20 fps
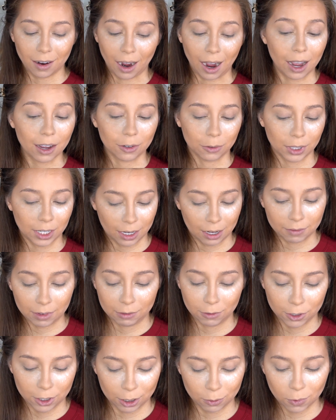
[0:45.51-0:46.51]
I don't think I've
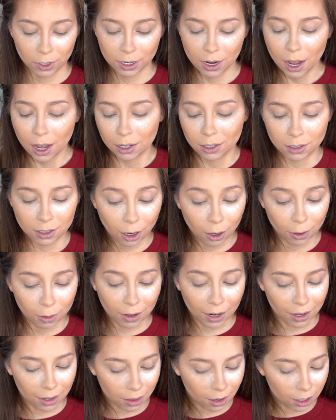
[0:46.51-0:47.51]
ever done one. So
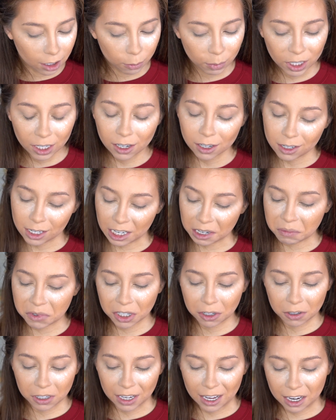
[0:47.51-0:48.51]
I thought it'd be a good time to
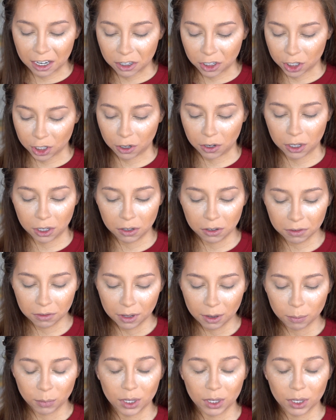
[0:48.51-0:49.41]
go ahead and show you